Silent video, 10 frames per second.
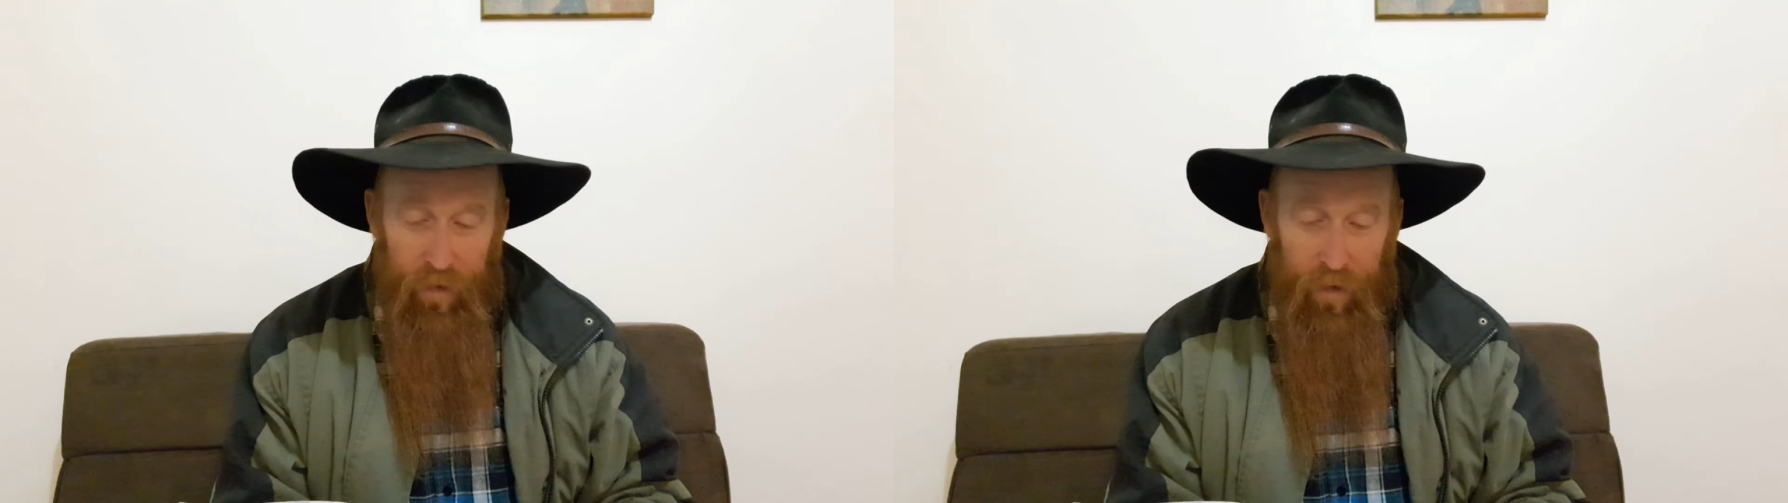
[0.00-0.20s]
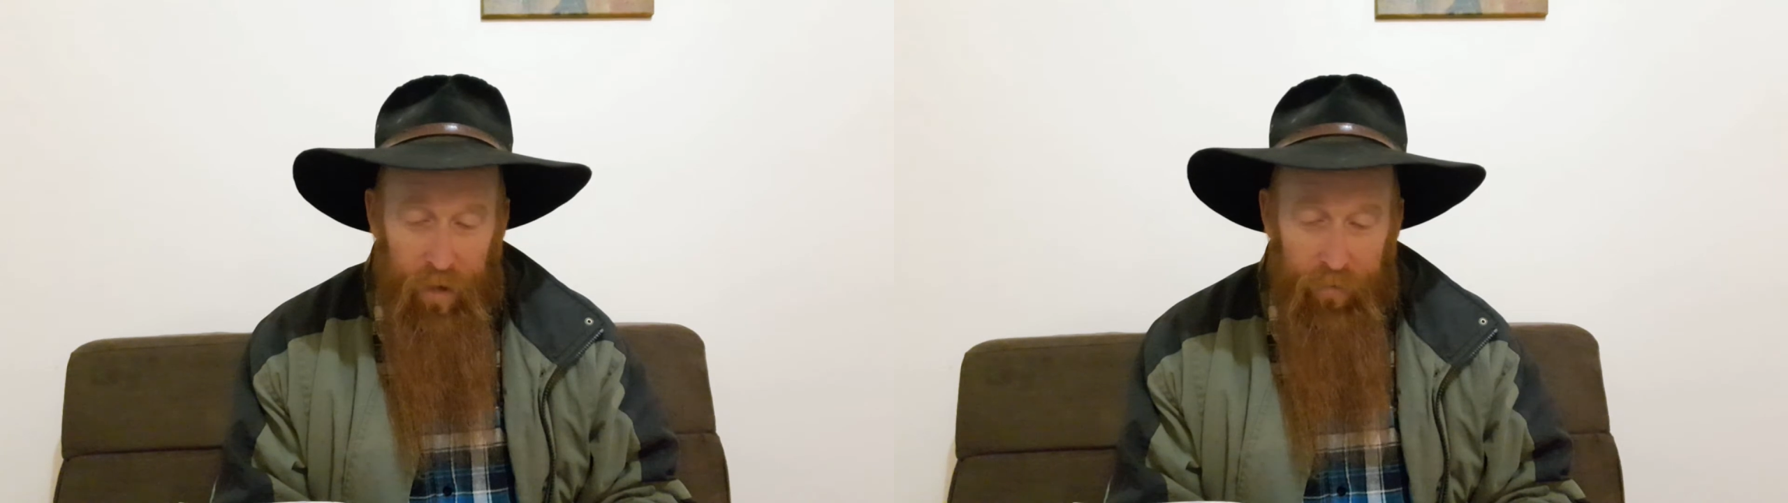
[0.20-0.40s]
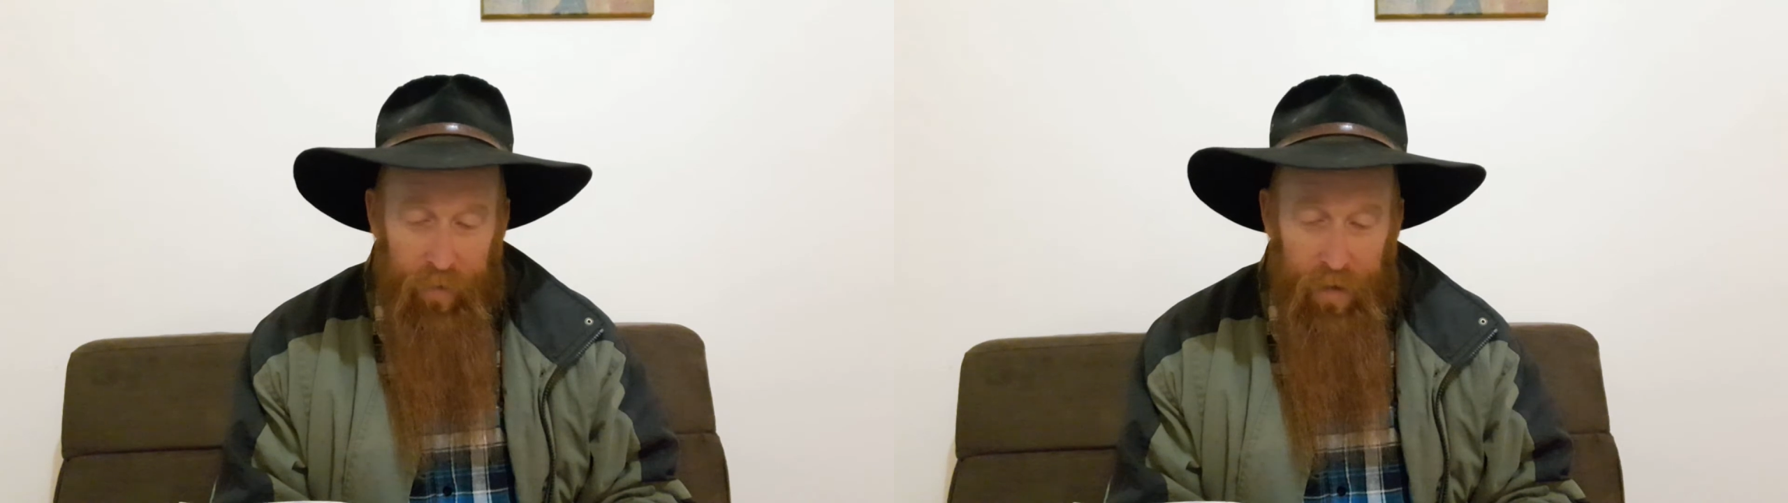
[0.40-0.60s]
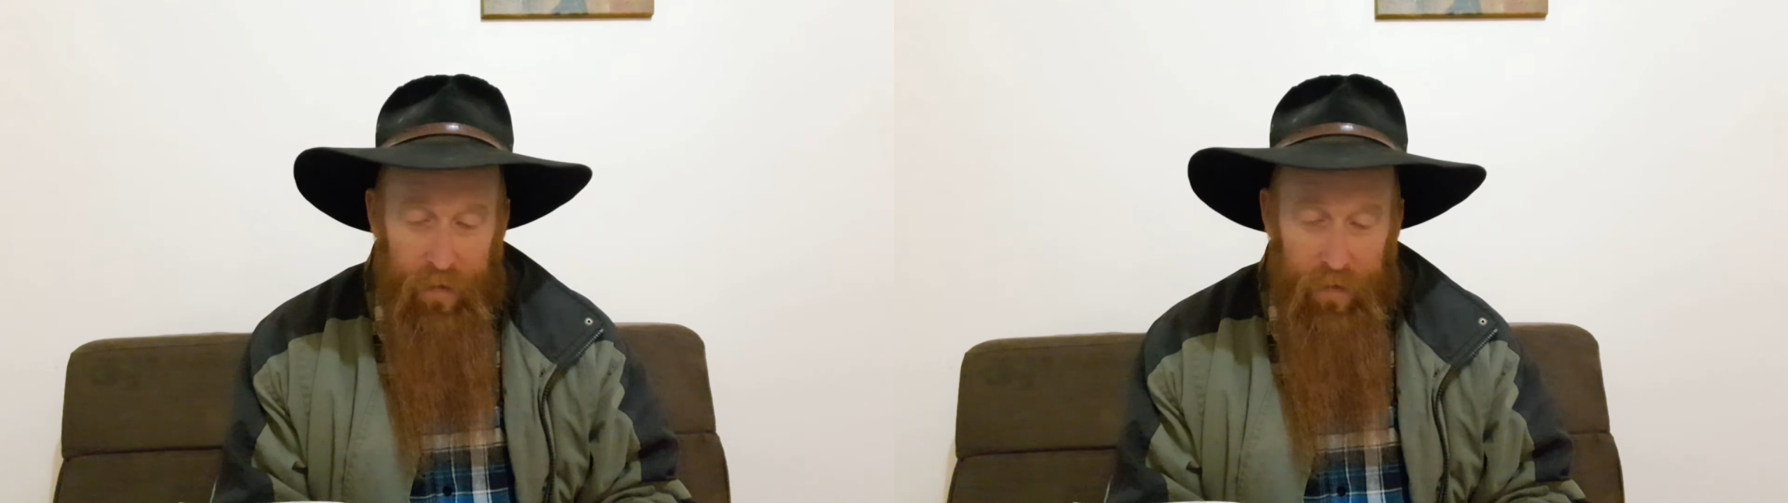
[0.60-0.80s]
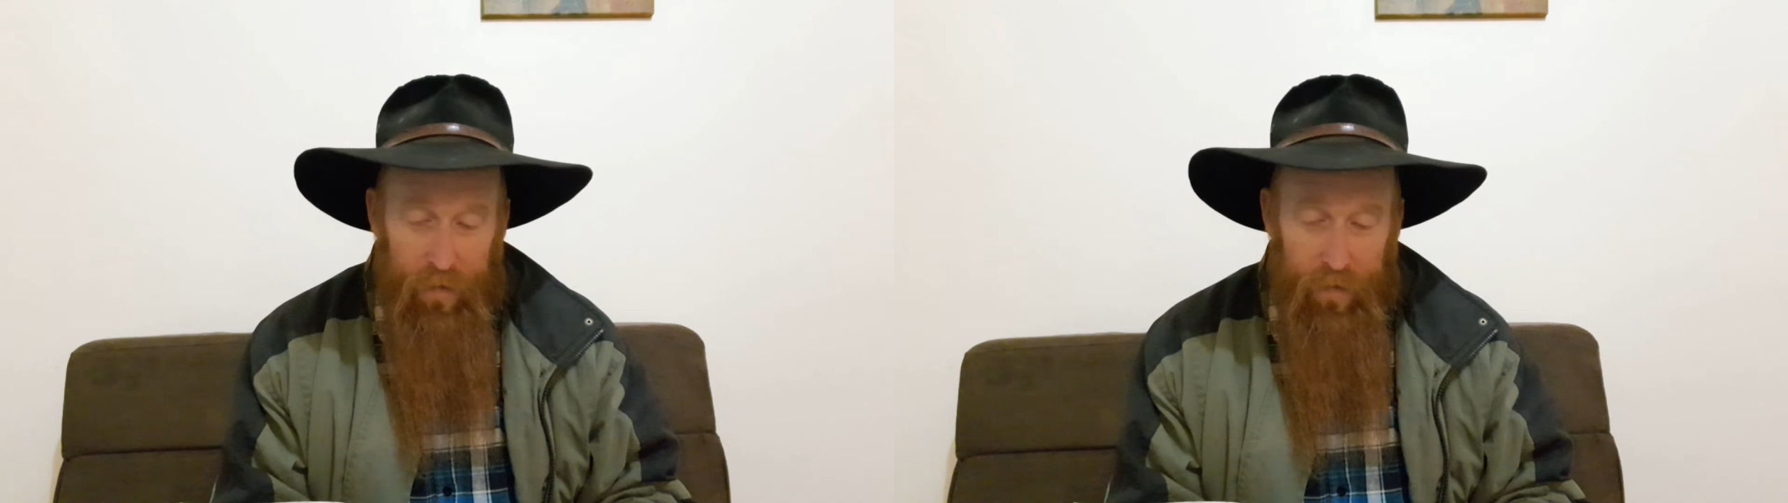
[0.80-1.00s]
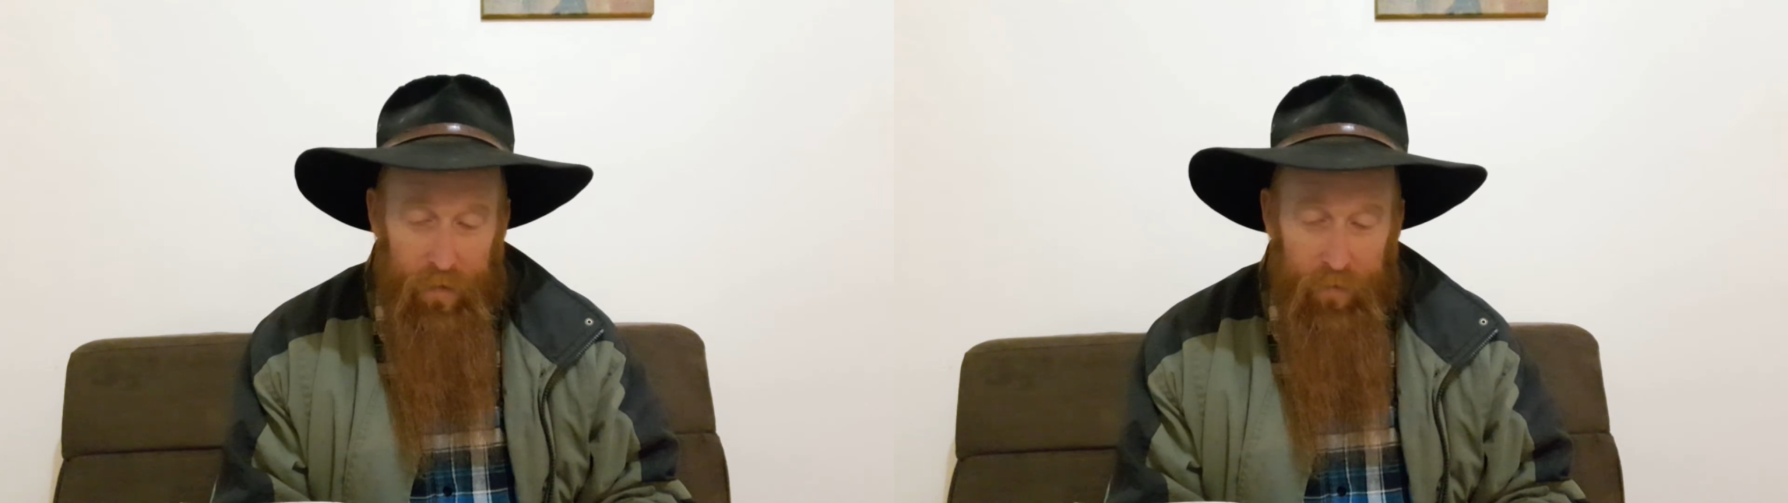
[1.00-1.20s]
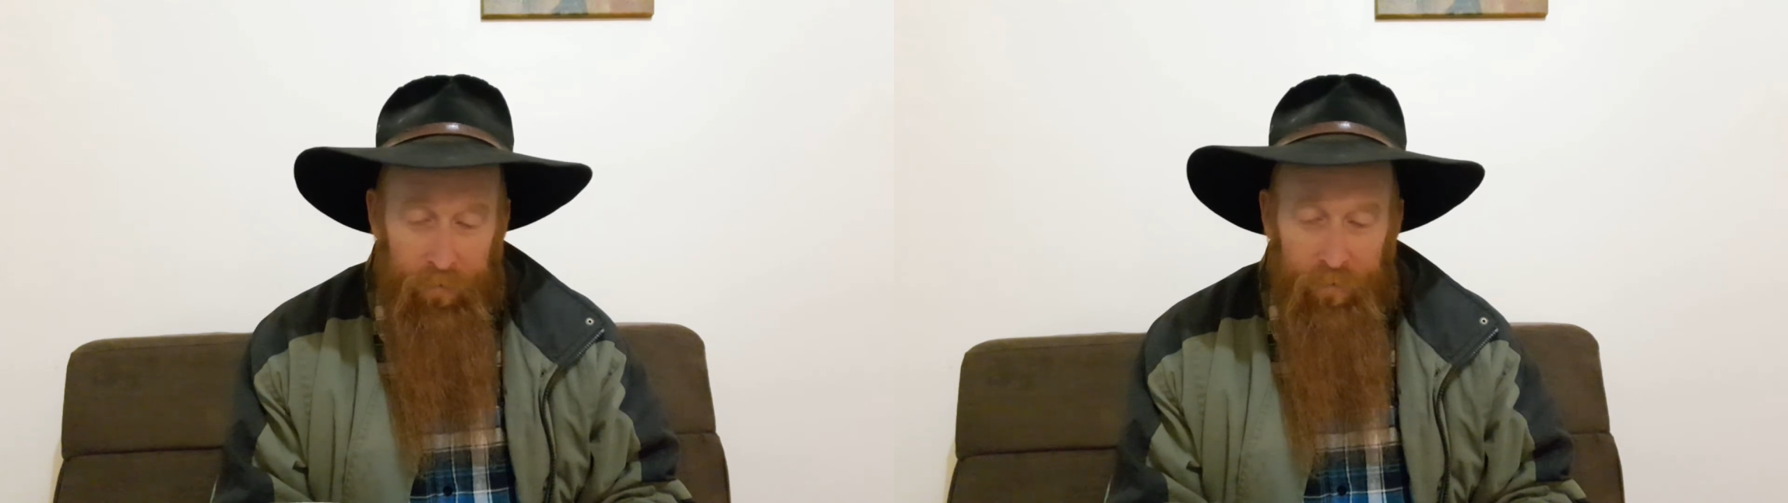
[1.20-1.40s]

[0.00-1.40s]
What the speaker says: offenses,